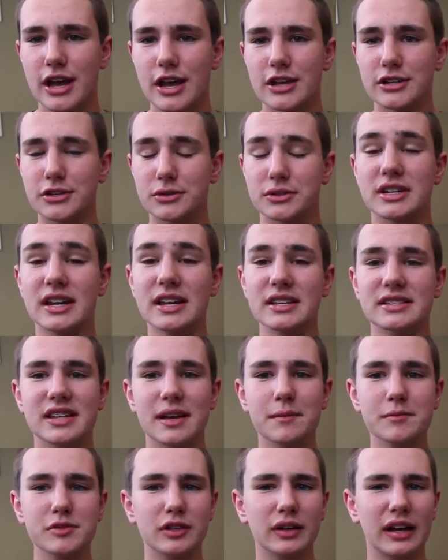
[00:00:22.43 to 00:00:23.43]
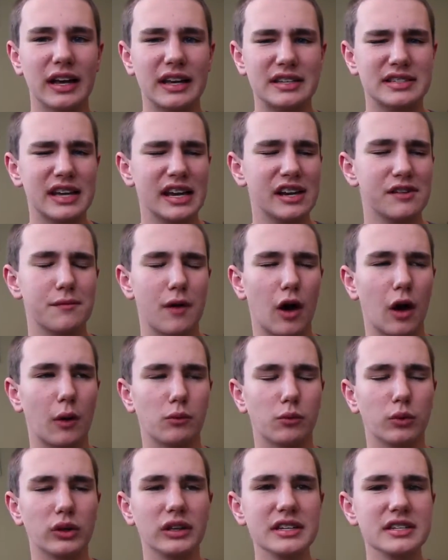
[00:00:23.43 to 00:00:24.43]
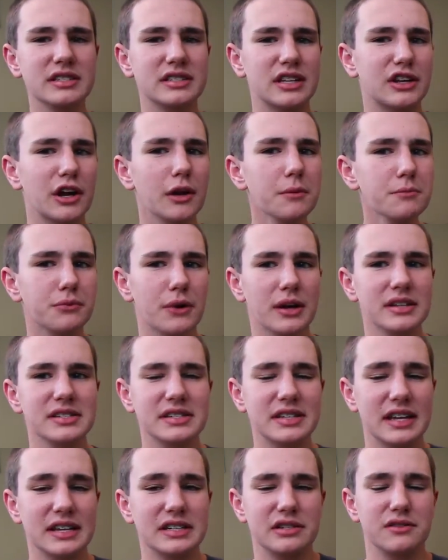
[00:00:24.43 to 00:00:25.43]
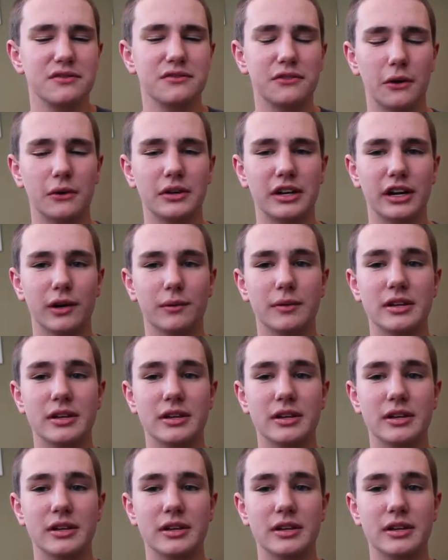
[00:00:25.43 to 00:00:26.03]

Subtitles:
So today Samsung has kind of released an unprecedented phone here.